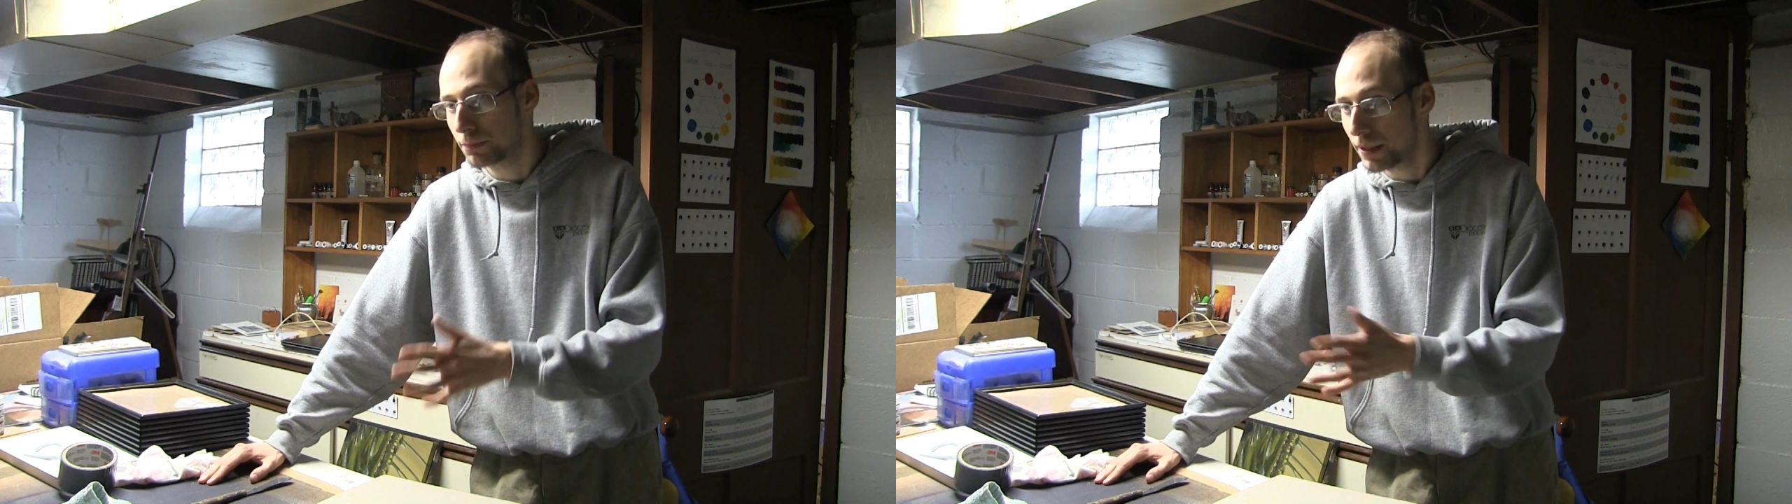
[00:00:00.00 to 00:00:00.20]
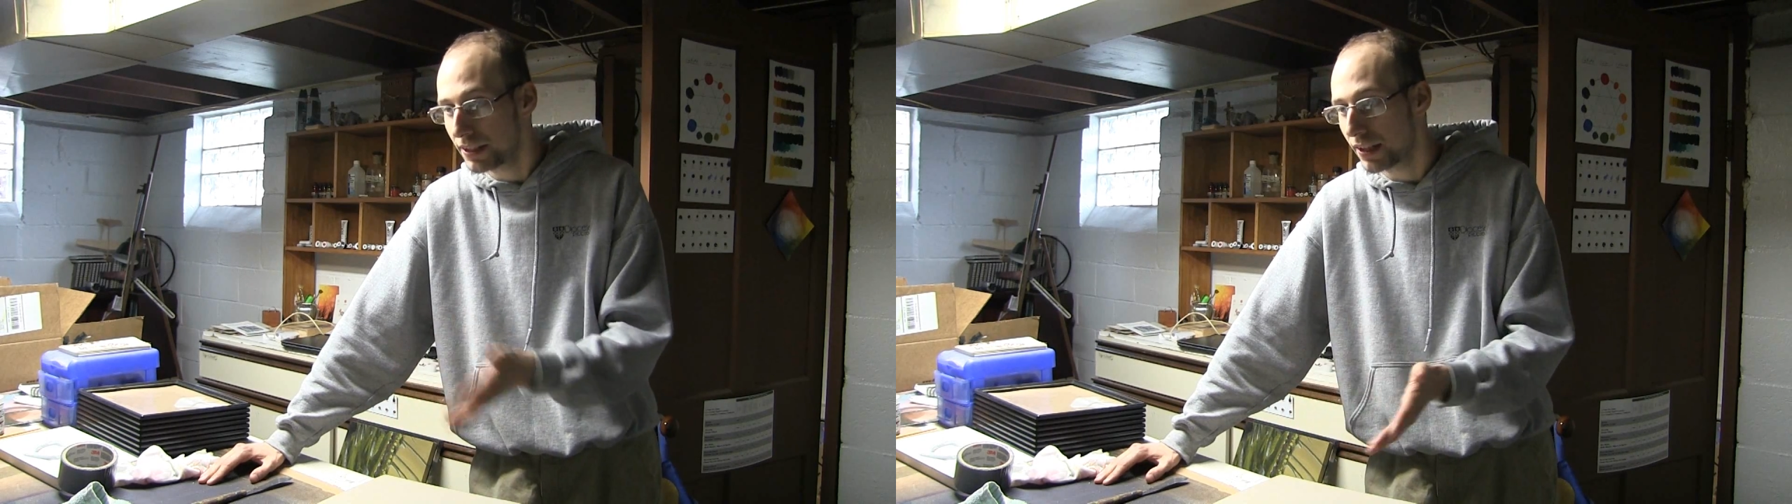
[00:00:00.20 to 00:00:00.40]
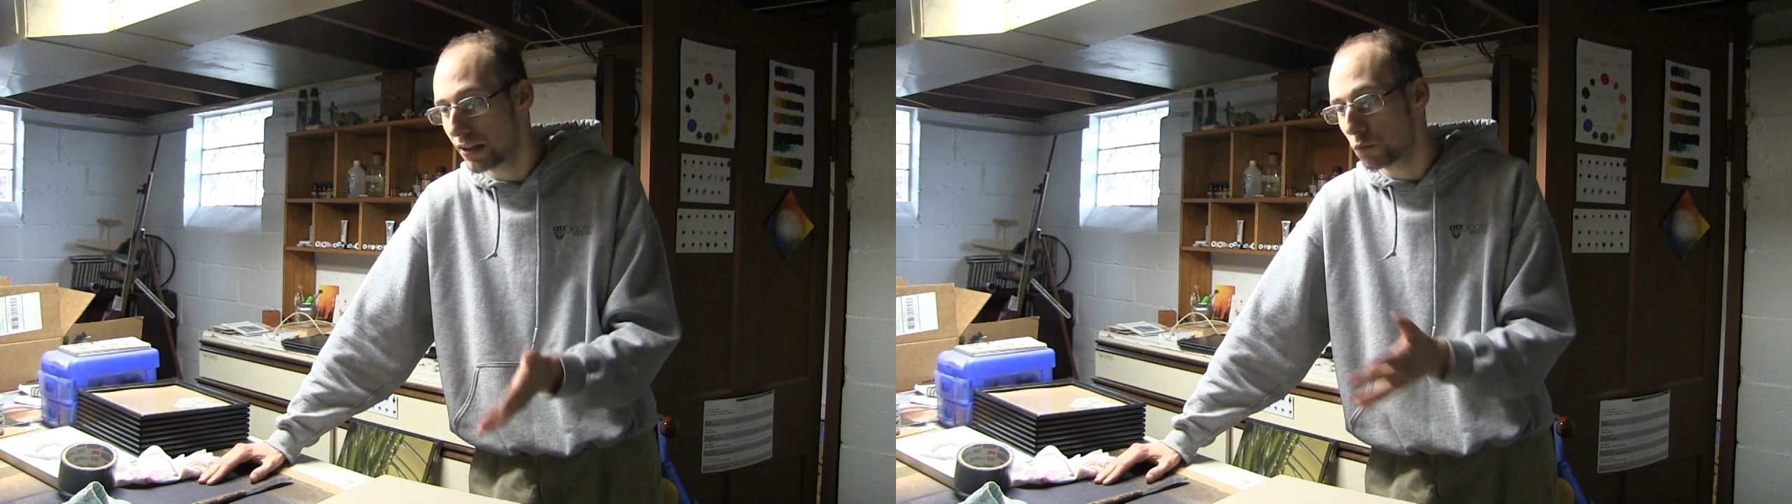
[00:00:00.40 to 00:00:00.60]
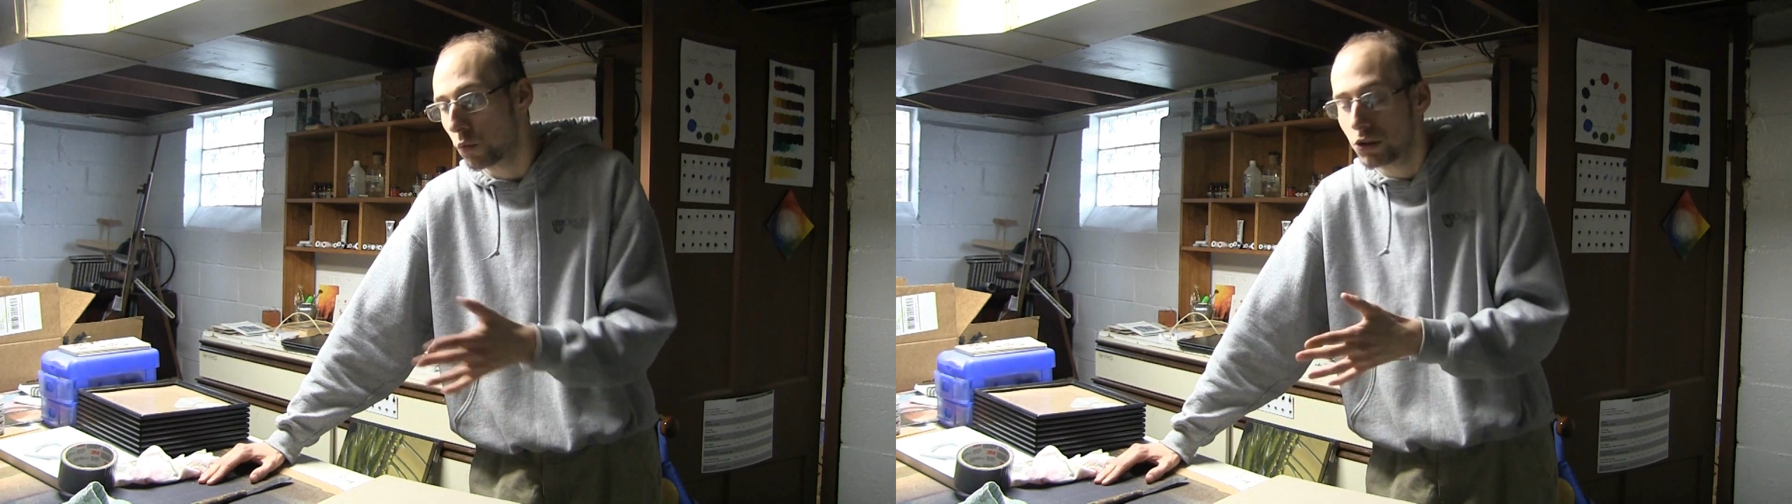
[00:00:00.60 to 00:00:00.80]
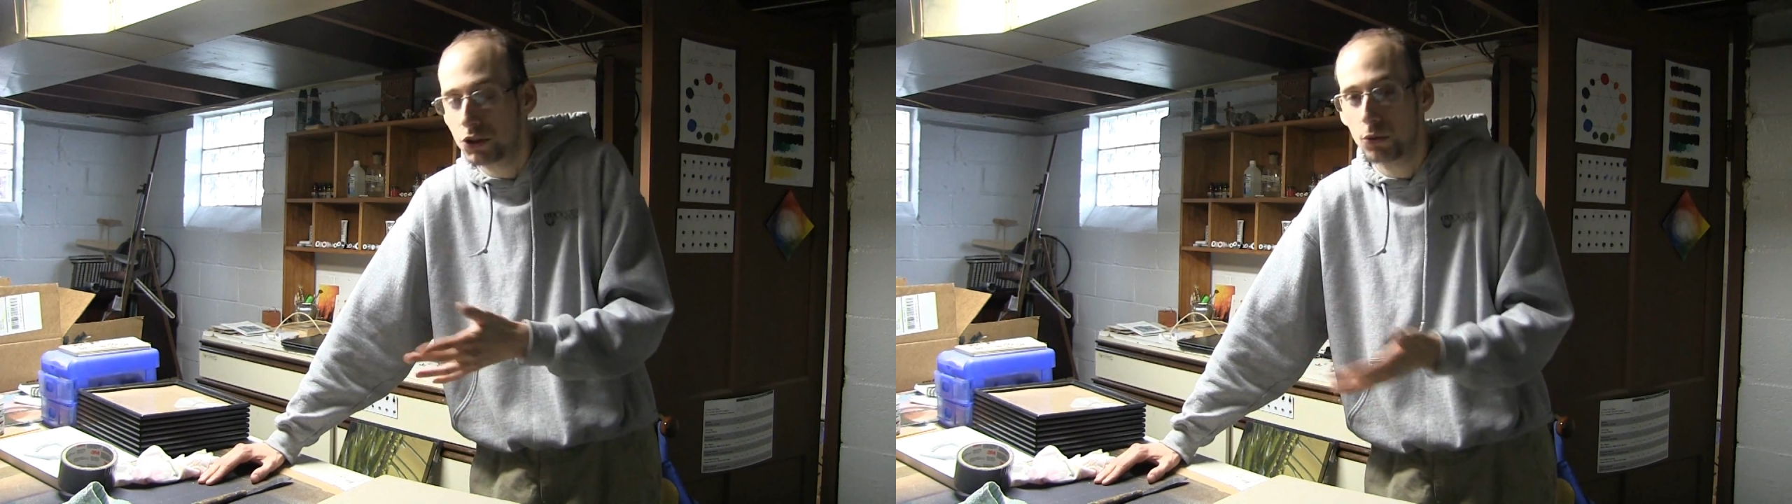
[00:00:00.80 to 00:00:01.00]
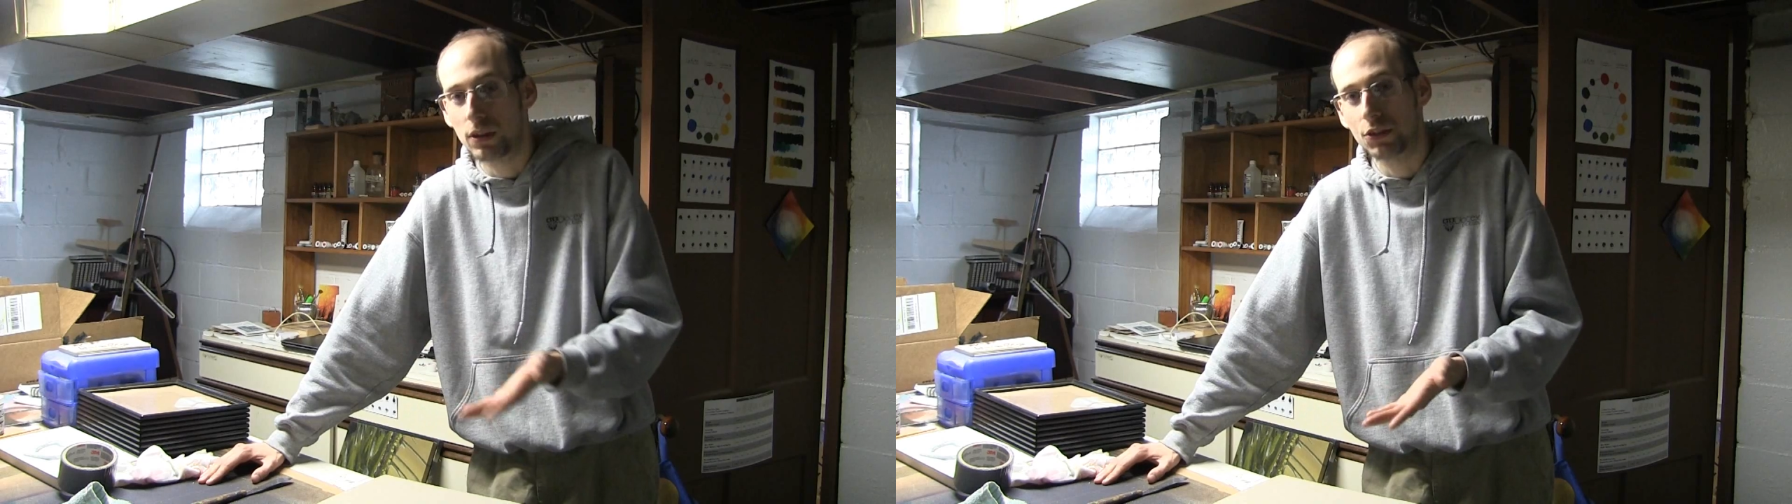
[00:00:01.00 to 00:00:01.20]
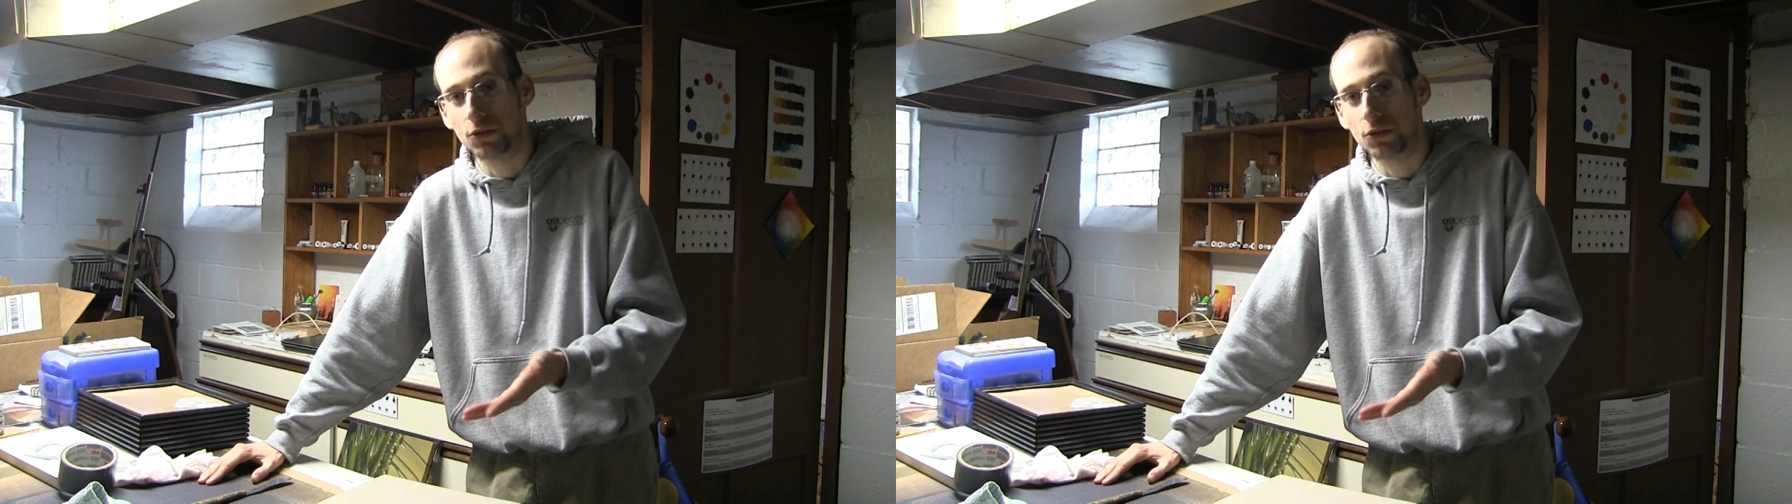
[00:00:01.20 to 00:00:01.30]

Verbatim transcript: depending on what you want